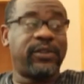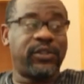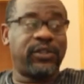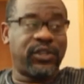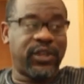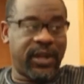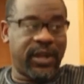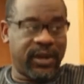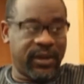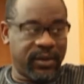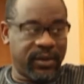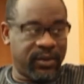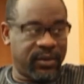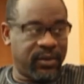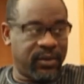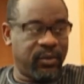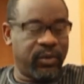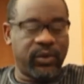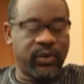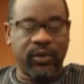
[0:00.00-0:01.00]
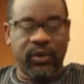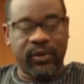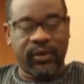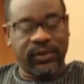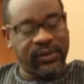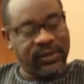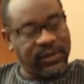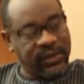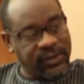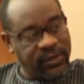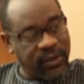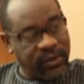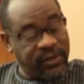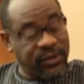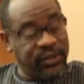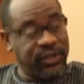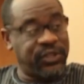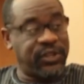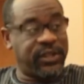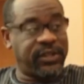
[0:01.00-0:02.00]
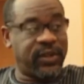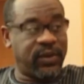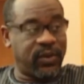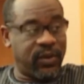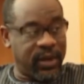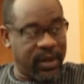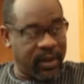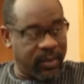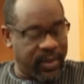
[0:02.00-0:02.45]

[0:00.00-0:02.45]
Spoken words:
a channel. We do not. It's not initiated on our